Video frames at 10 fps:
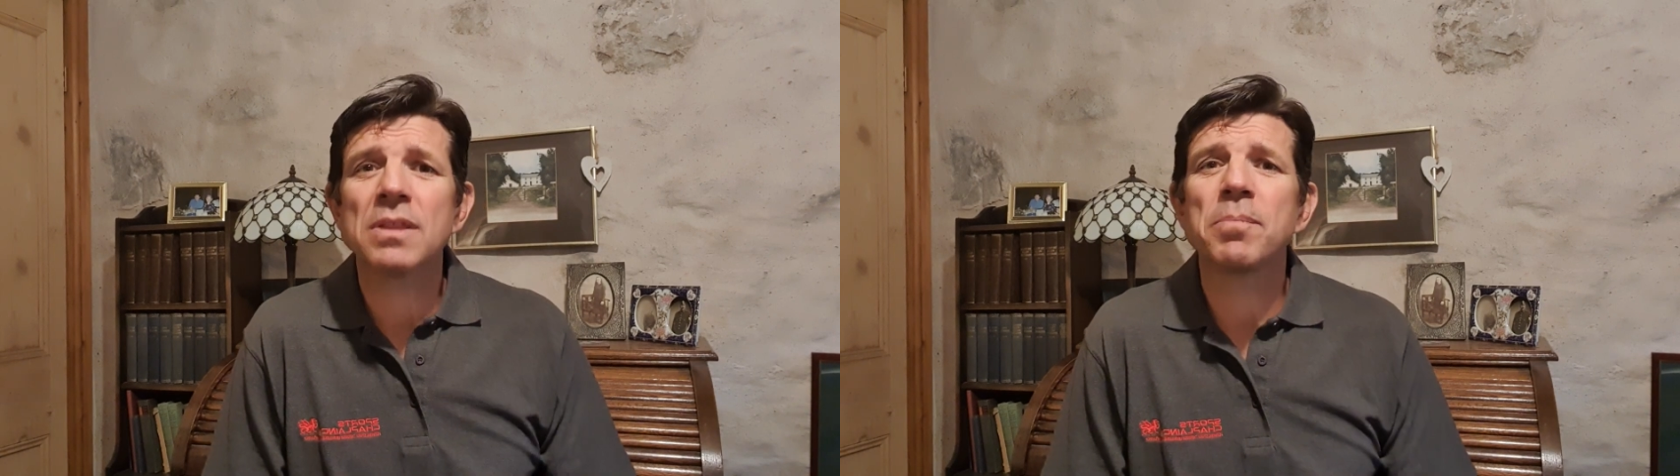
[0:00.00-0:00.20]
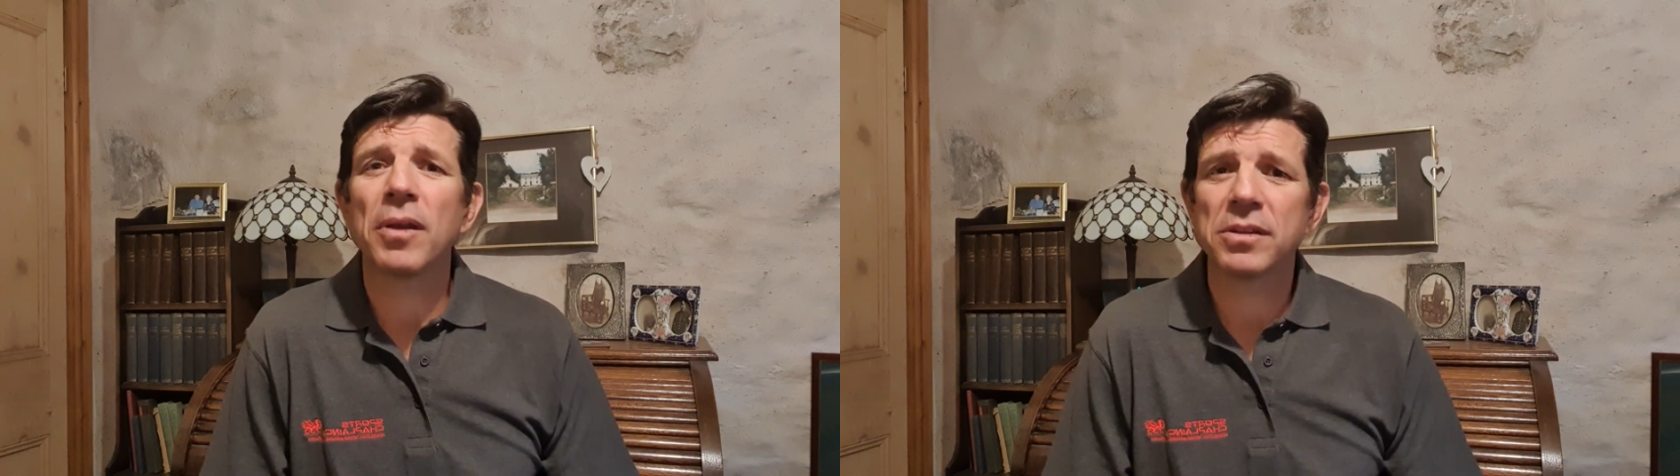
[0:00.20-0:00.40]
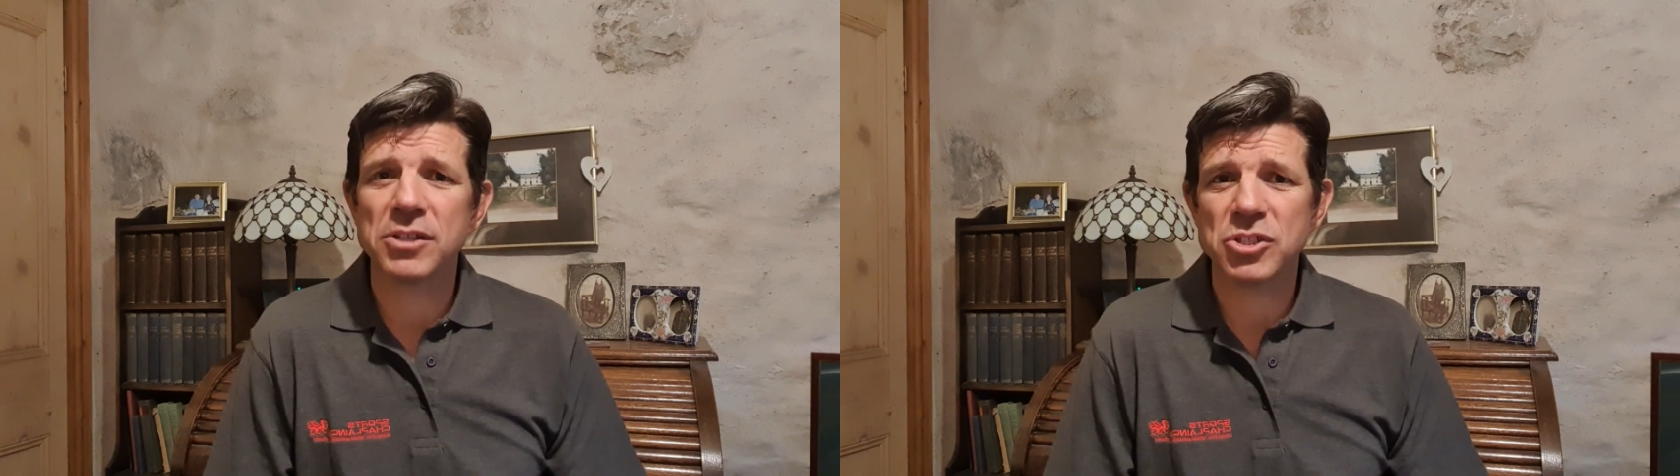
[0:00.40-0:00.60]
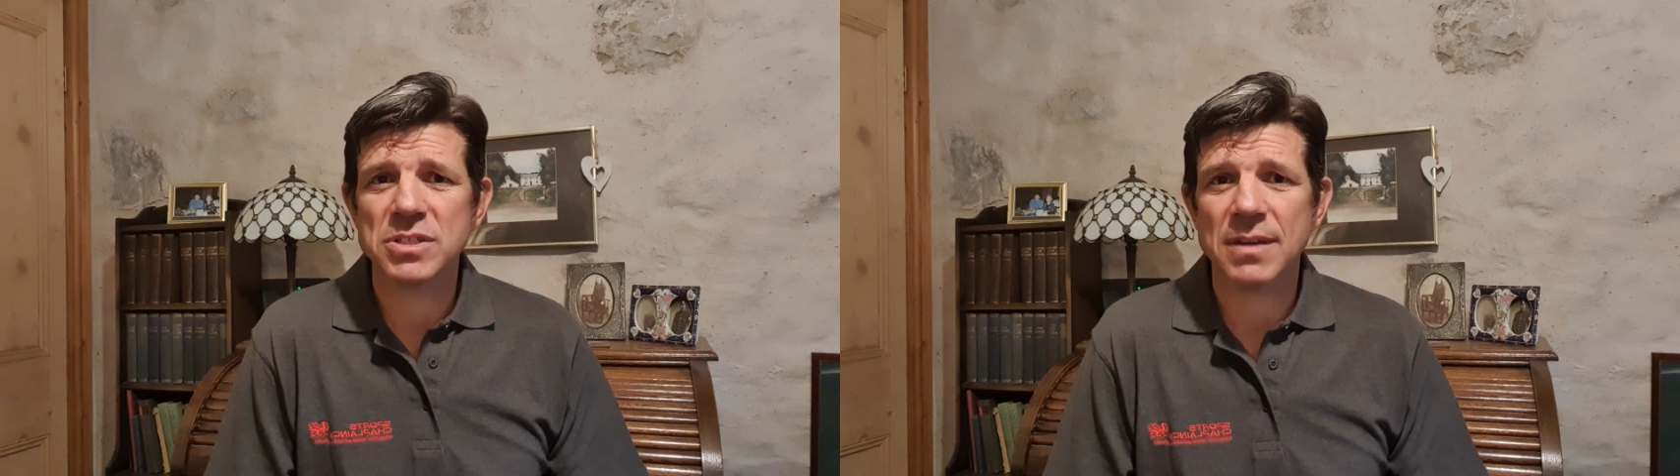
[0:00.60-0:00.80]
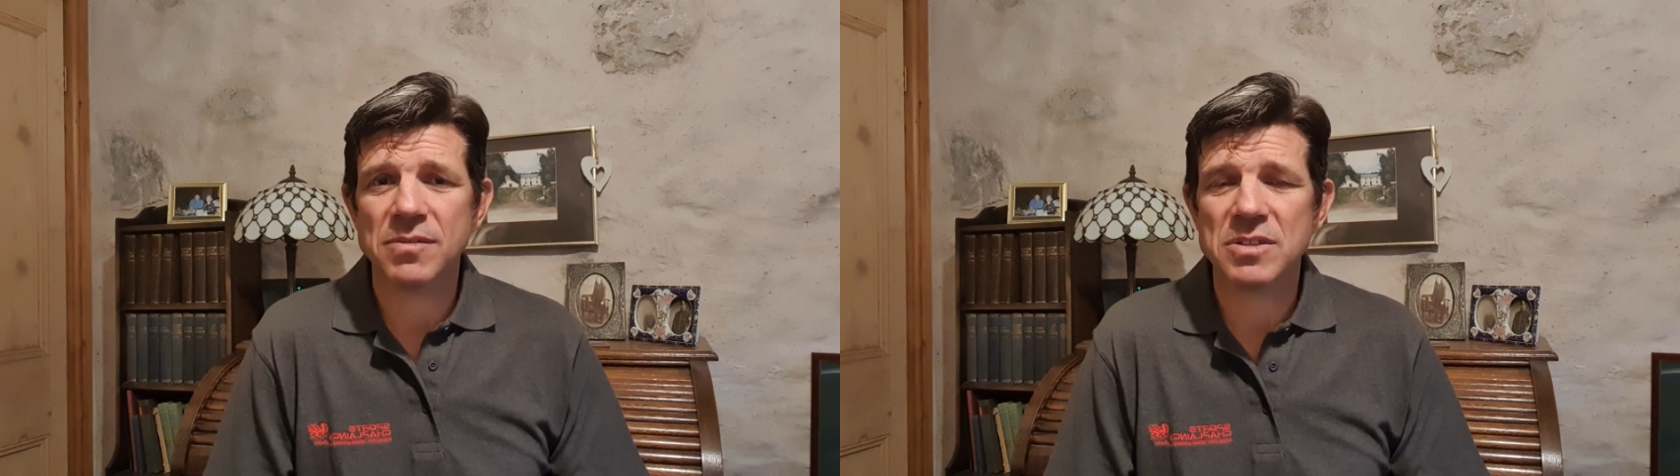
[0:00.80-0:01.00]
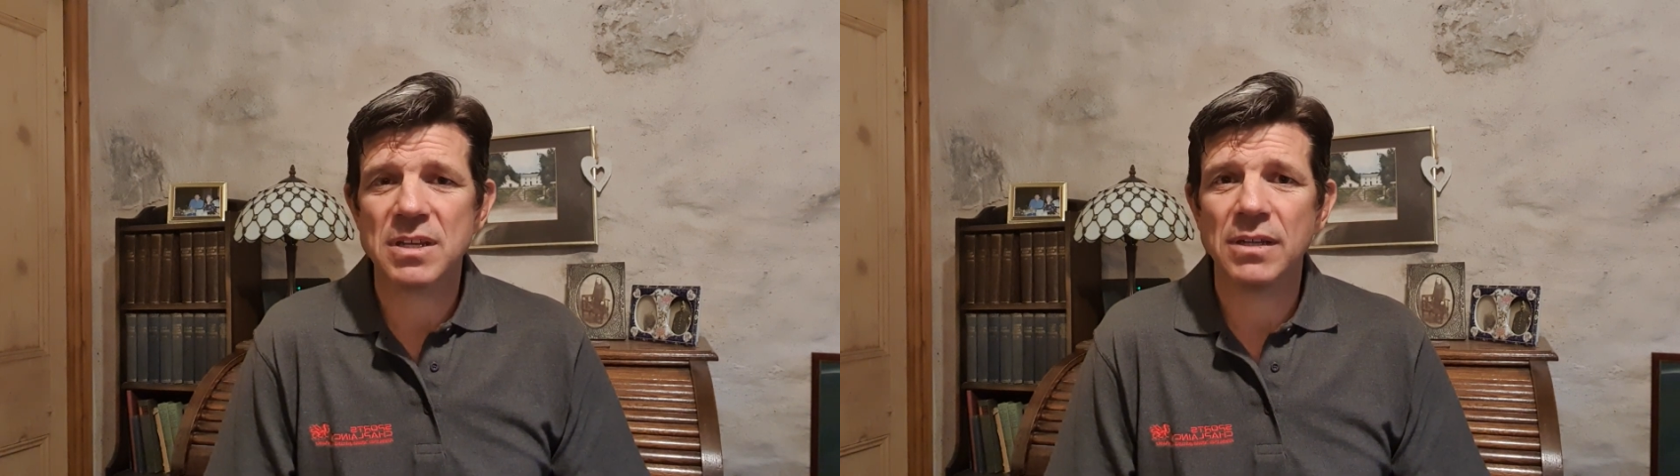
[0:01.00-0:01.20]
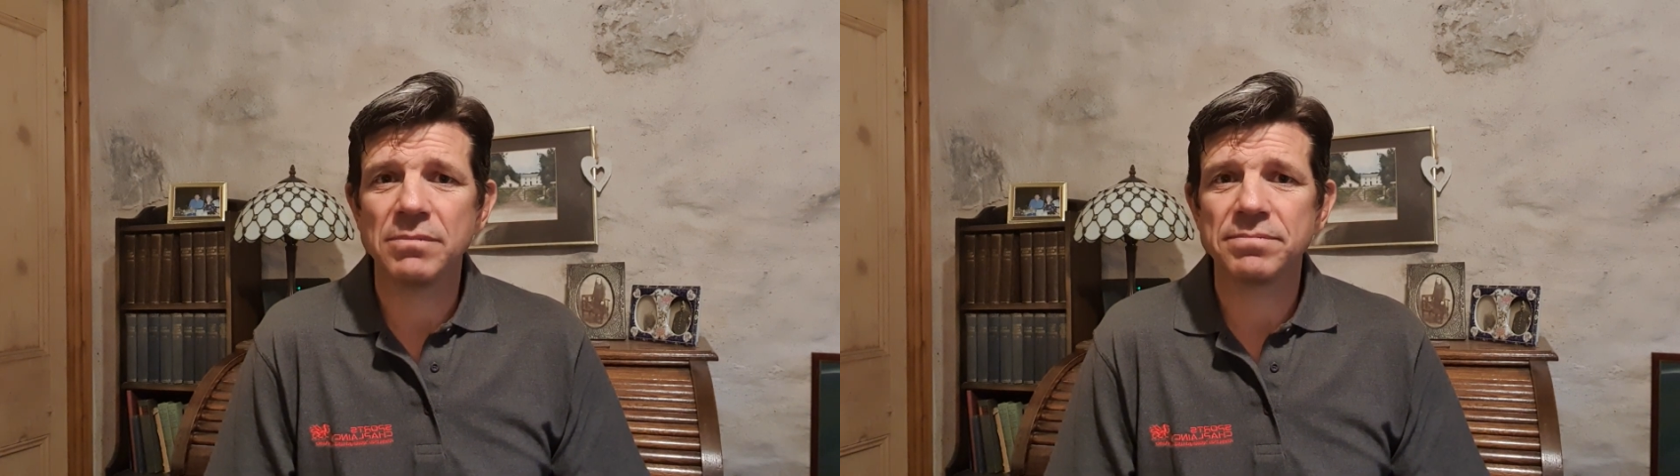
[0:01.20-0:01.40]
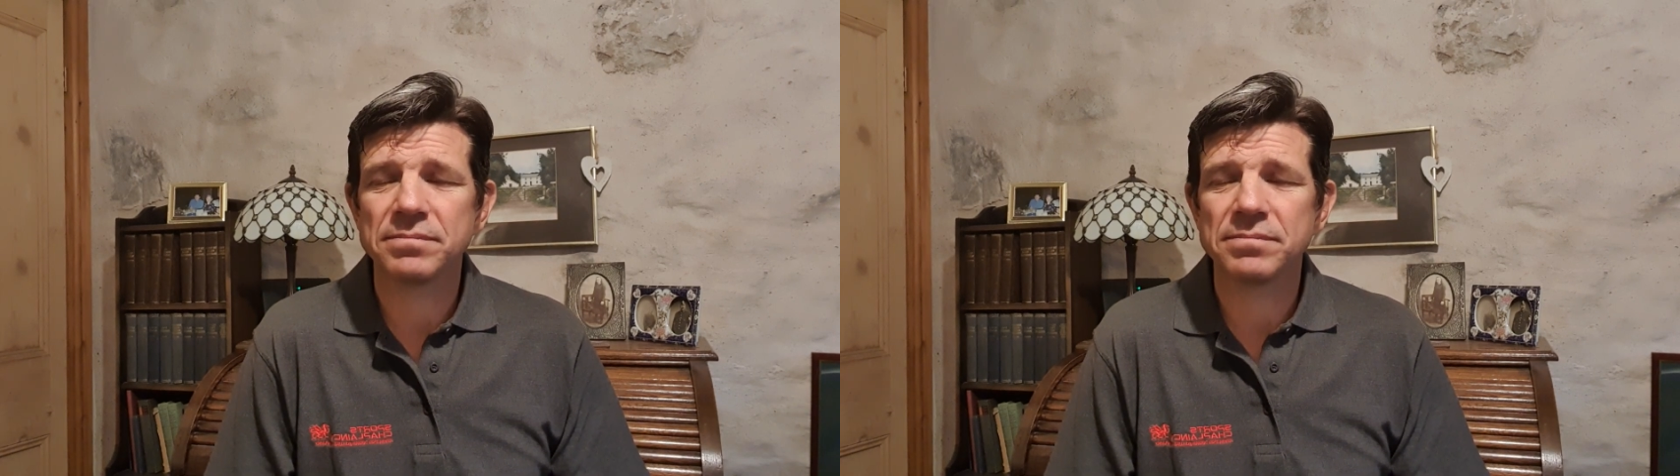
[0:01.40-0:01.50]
politicians have to say.